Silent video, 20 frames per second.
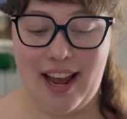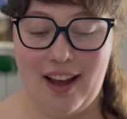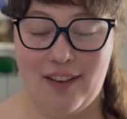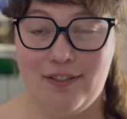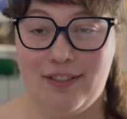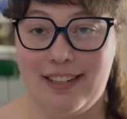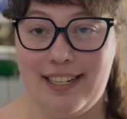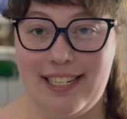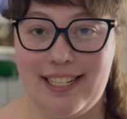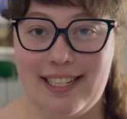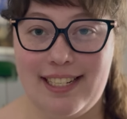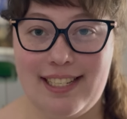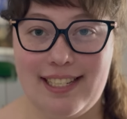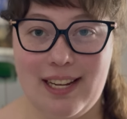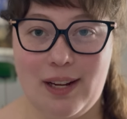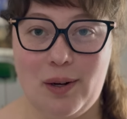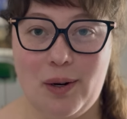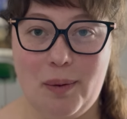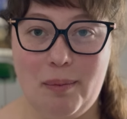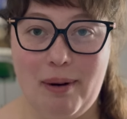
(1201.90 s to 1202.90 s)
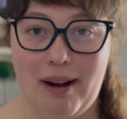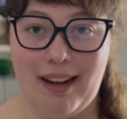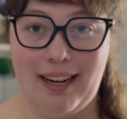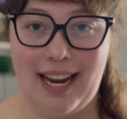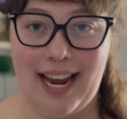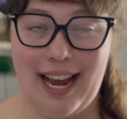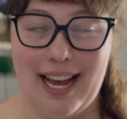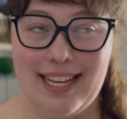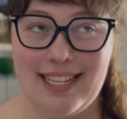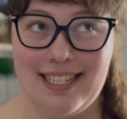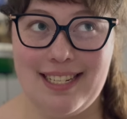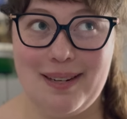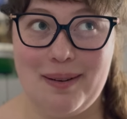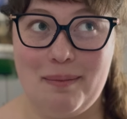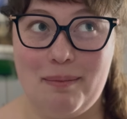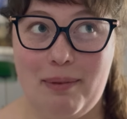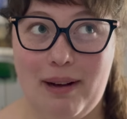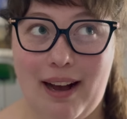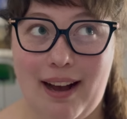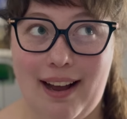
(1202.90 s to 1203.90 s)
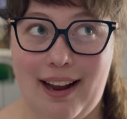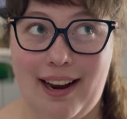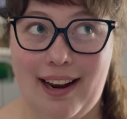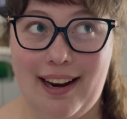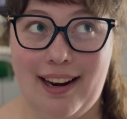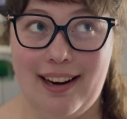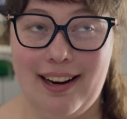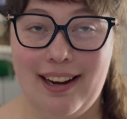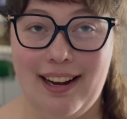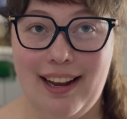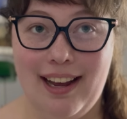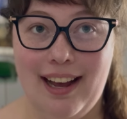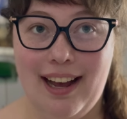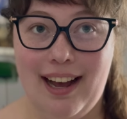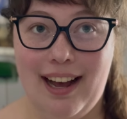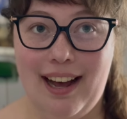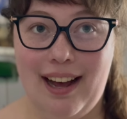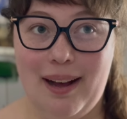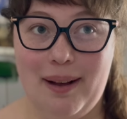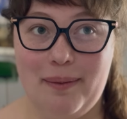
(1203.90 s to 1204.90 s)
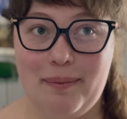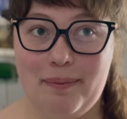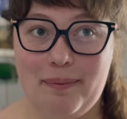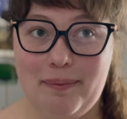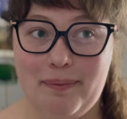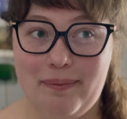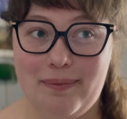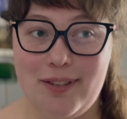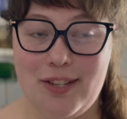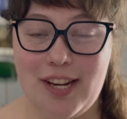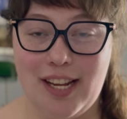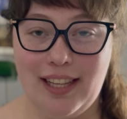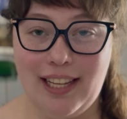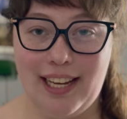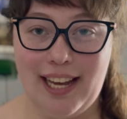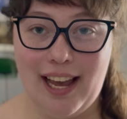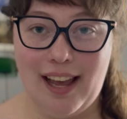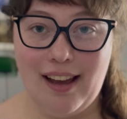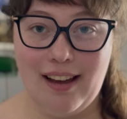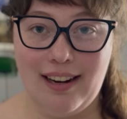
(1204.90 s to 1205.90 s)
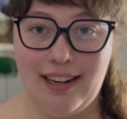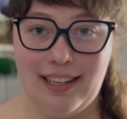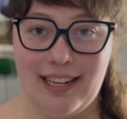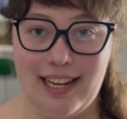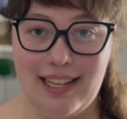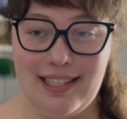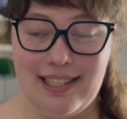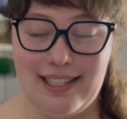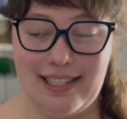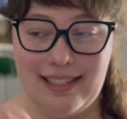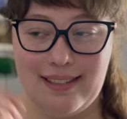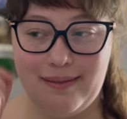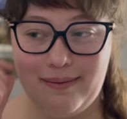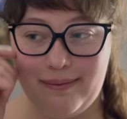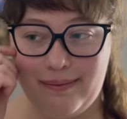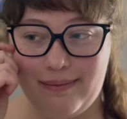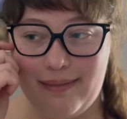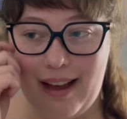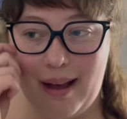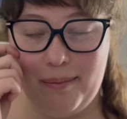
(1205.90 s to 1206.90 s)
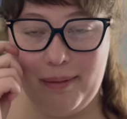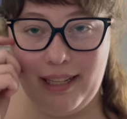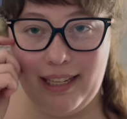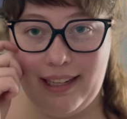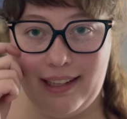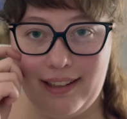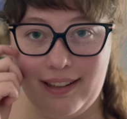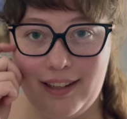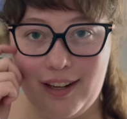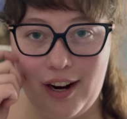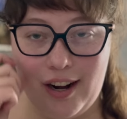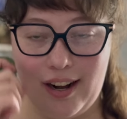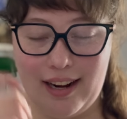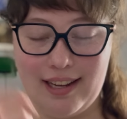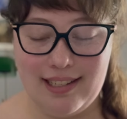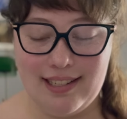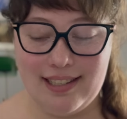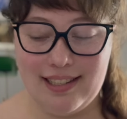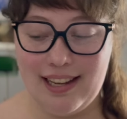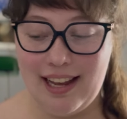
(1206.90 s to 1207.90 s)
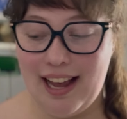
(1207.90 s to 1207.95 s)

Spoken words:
every single podcast by Gently Chaotic Knits, Emily Curtis,